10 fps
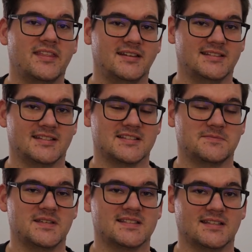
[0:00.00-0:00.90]
thing that
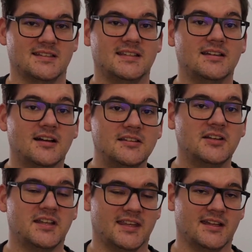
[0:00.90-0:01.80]
is missing. The
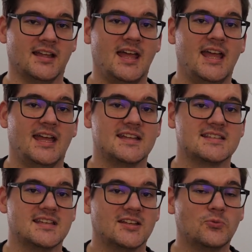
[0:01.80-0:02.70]
other thing
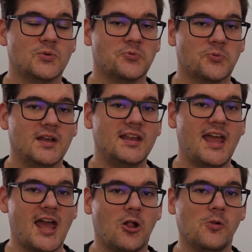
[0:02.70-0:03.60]
is it would really
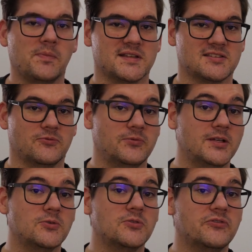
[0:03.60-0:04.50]
help us if
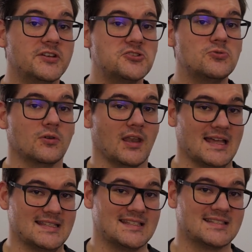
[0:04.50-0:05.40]
we could
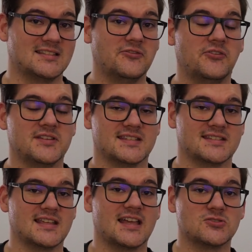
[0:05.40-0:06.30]
visualize these
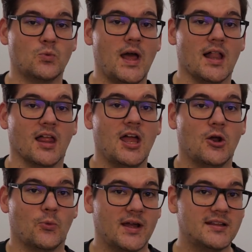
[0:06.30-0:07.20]
differences as well,
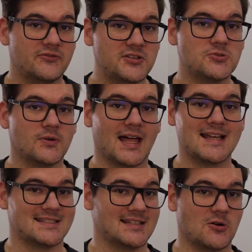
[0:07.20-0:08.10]
right?
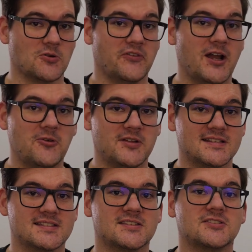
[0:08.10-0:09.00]
Visualizing our
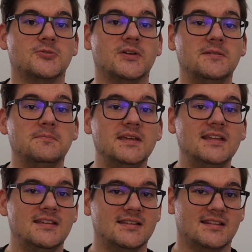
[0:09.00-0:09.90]
variances to
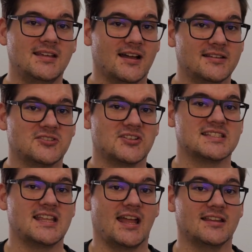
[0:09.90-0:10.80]
immediately
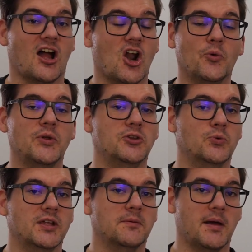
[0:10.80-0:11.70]
understand, are we
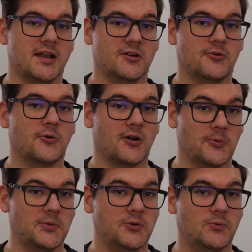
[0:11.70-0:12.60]
doing better or
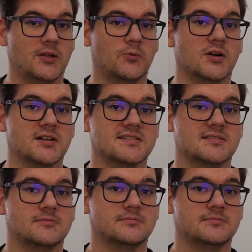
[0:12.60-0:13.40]
are we doing worse?